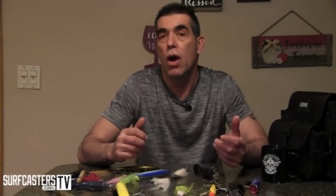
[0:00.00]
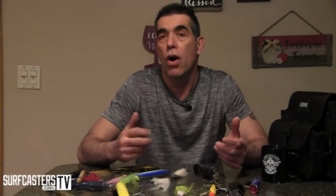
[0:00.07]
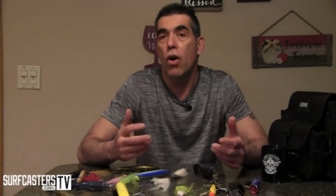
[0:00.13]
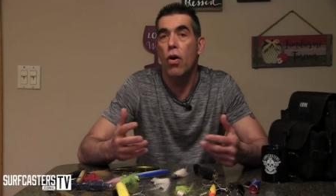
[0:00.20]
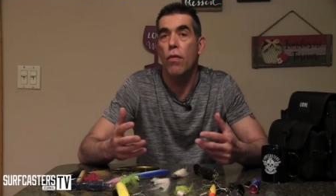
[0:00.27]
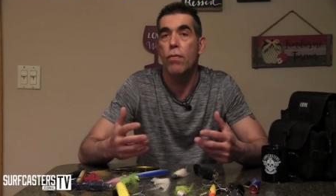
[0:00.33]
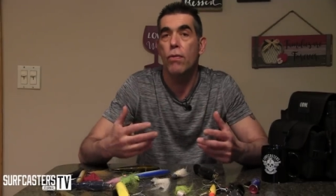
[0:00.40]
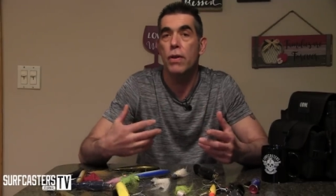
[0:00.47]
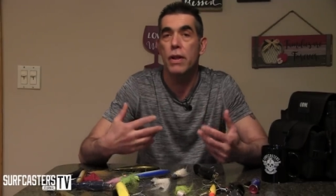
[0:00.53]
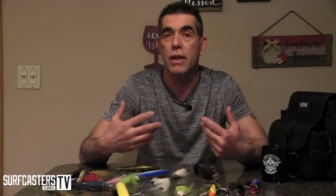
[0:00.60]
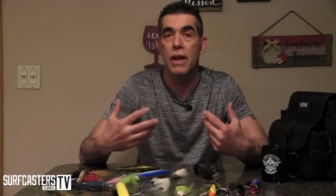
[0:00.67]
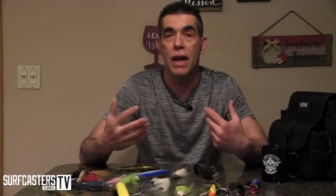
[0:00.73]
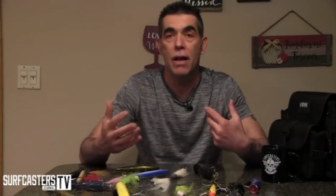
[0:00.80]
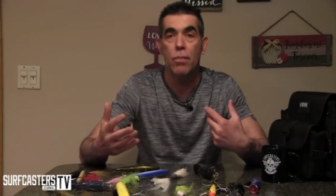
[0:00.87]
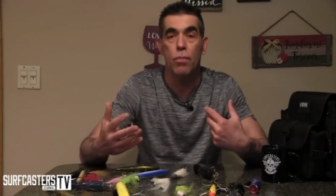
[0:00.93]
Hopefully it'll
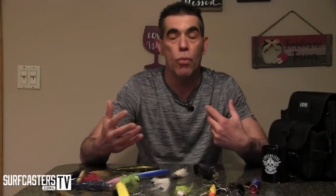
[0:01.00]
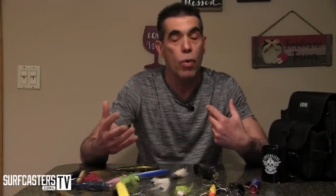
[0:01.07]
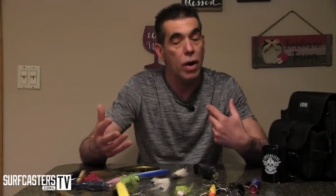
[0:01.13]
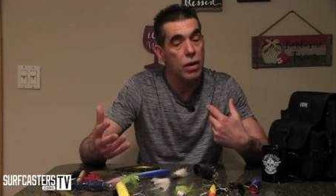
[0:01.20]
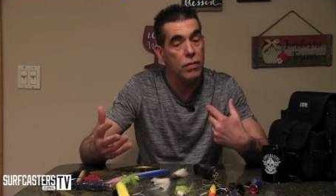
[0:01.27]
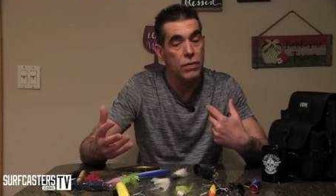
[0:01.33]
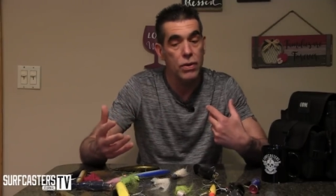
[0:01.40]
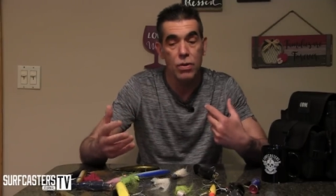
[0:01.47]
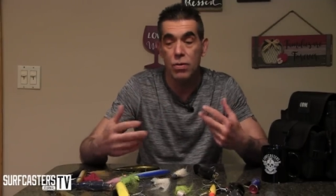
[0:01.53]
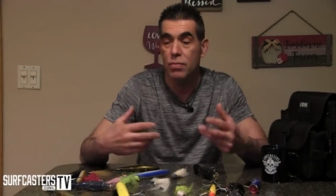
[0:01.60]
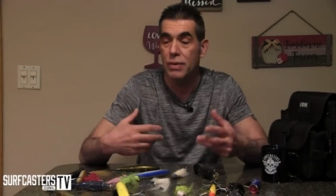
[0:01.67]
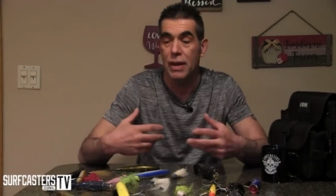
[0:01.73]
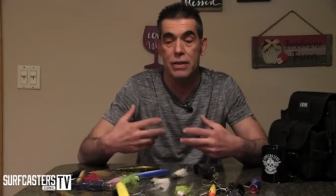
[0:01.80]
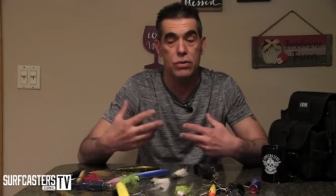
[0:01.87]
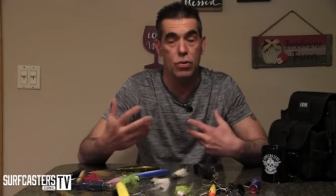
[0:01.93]
help one of you.
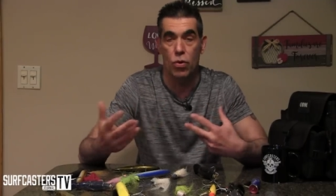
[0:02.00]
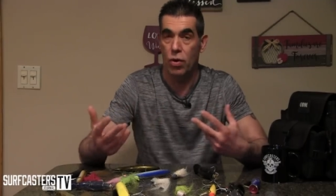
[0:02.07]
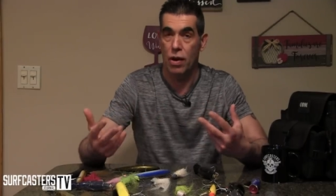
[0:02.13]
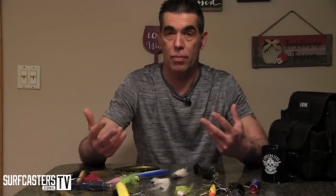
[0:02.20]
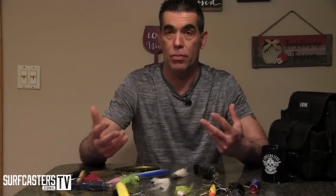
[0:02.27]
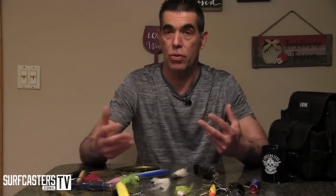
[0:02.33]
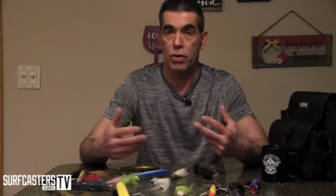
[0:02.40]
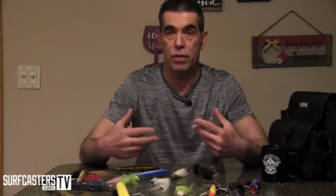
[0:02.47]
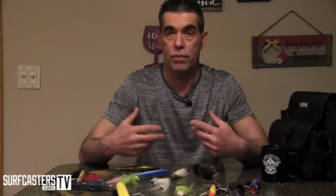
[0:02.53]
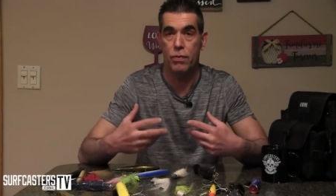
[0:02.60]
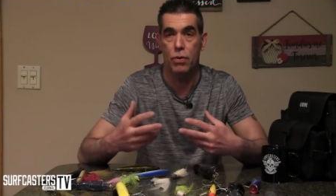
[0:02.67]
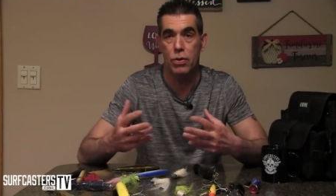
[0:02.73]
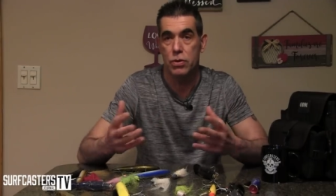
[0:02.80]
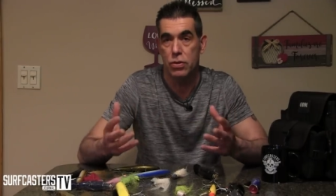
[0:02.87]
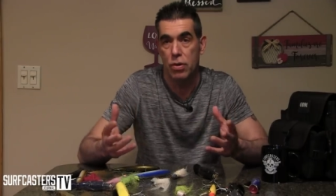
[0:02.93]
That's all I'm looking
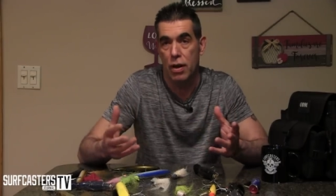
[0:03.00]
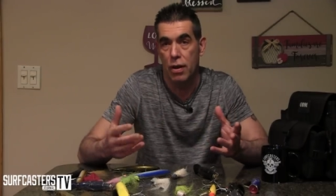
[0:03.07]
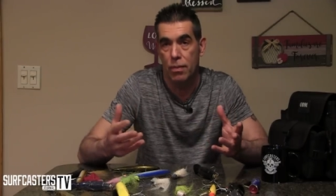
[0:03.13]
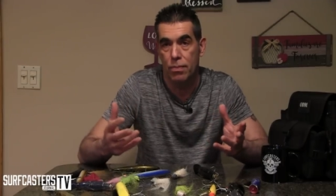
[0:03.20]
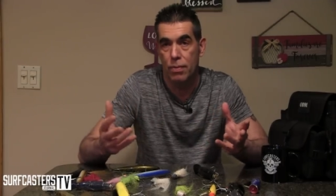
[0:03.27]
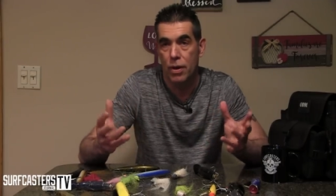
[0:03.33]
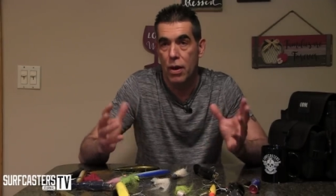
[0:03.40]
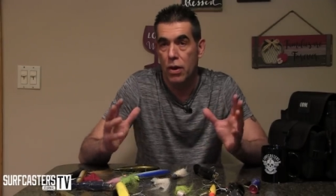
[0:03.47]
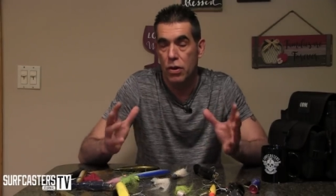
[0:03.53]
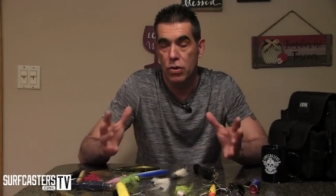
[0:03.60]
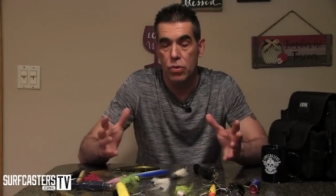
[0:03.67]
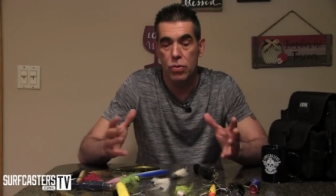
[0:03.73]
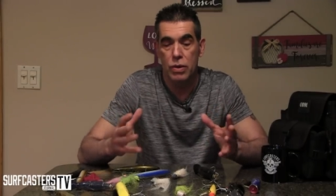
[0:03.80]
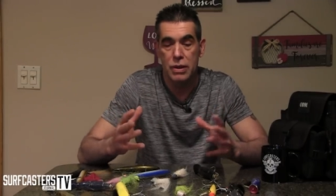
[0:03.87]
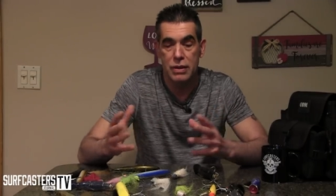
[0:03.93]
for, is to help
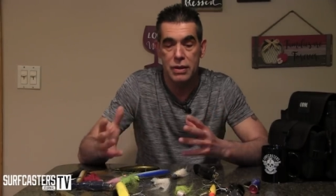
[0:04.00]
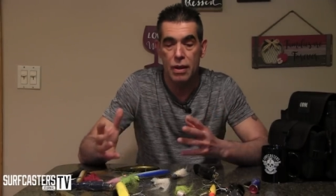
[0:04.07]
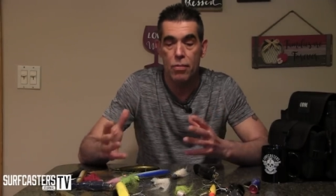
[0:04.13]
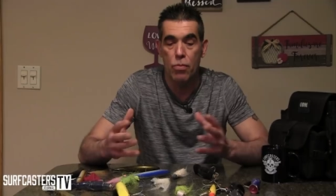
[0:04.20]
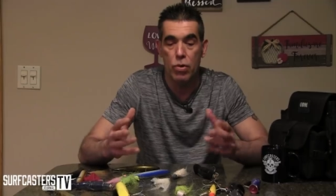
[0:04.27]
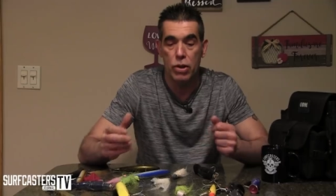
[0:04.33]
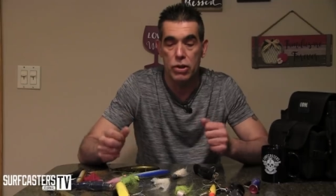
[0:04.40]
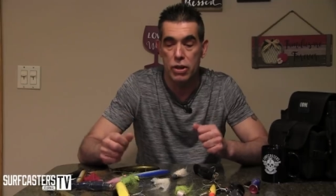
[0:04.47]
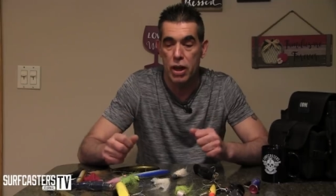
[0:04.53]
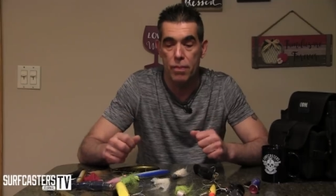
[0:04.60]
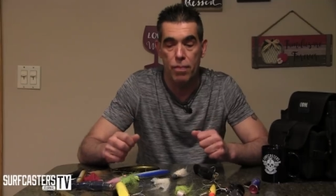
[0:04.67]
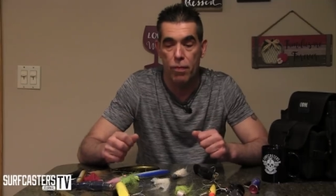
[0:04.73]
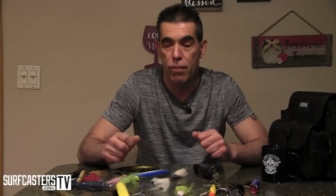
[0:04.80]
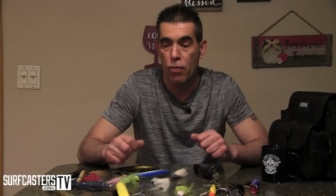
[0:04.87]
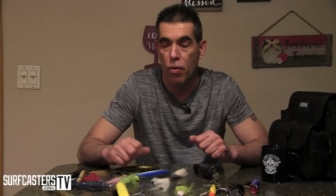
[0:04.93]
you in some way,
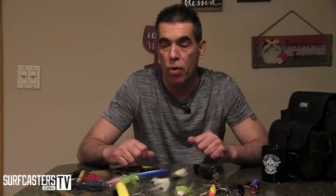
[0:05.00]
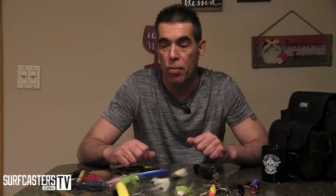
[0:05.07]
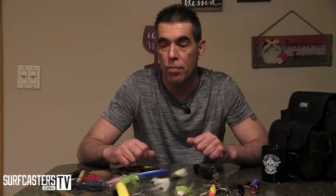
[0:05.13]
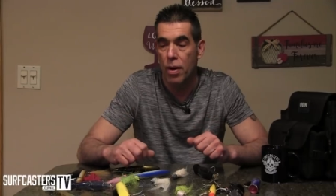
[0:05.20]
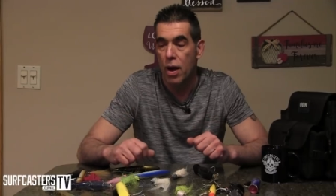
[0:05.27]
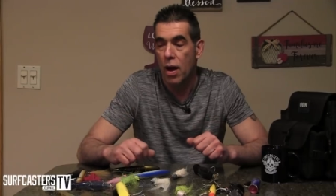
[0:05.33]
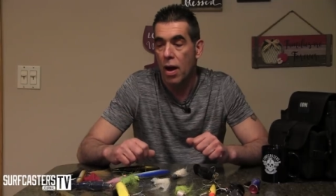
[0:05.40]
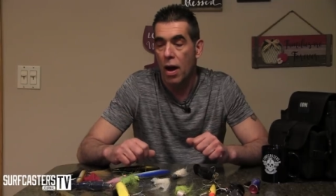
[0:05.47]
shape or form.